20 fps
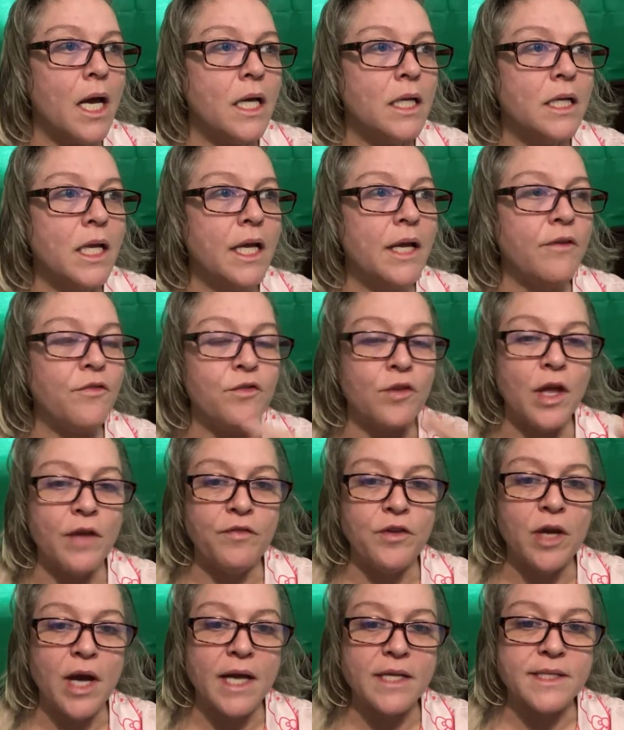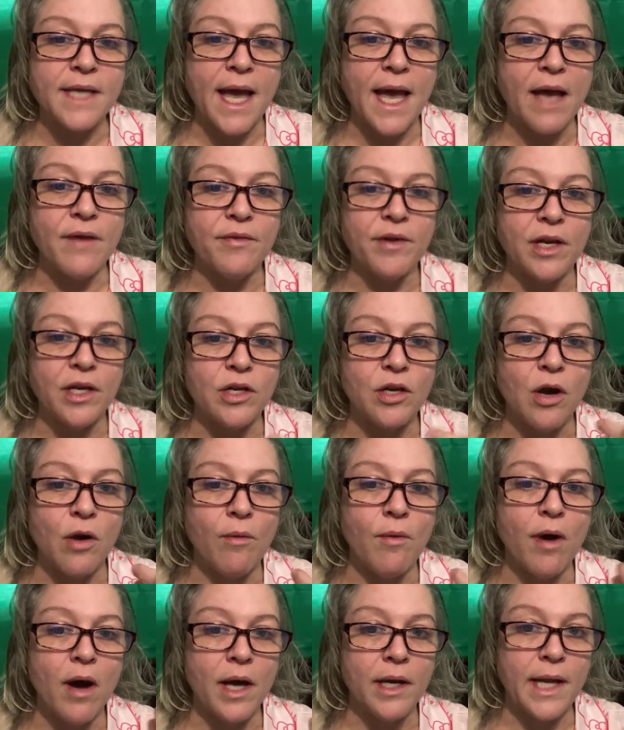If you guys haven't,
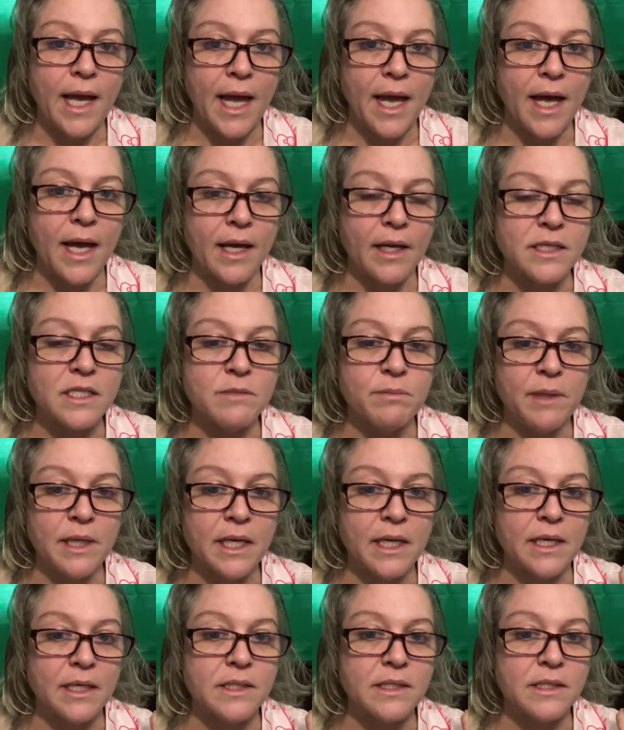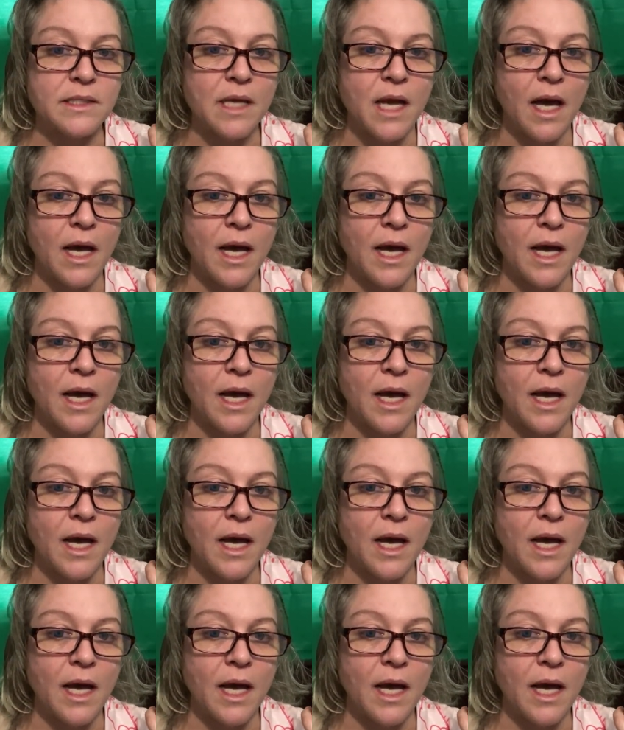go on X, because